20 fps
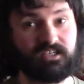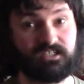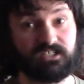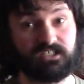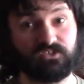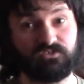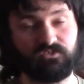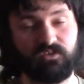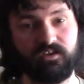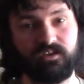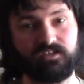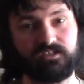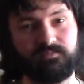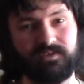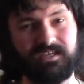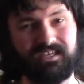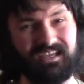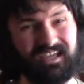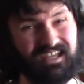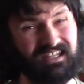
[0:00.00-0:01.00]
strikes
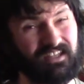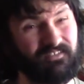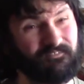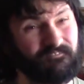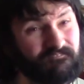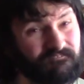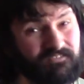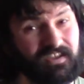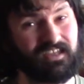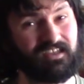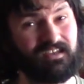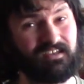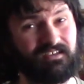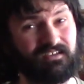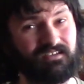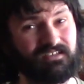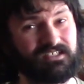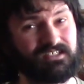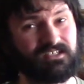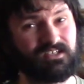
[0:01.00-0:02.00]
me in the
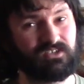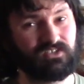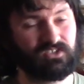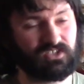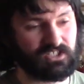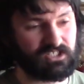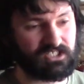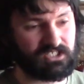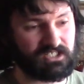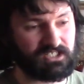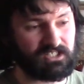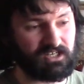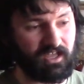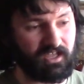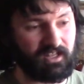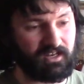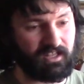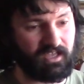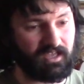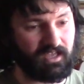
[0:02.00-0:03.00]
fingers, just
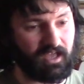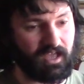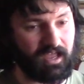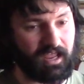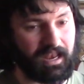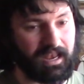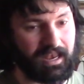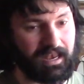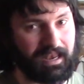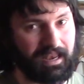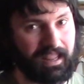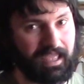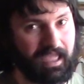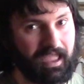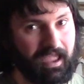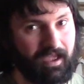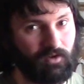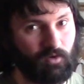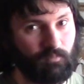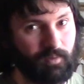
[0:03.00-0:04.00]
slightly, a
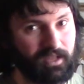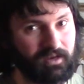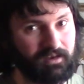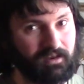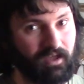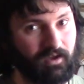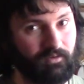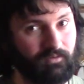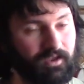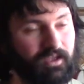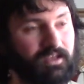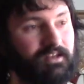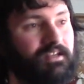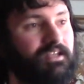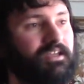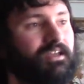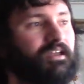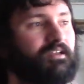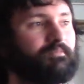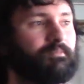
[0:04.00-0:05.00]
little bit lower in
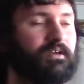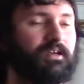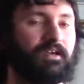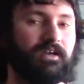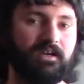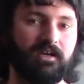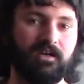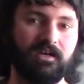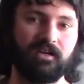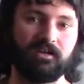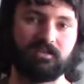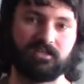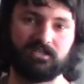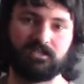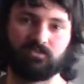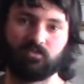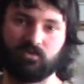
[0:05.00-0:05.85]
the aim. So this is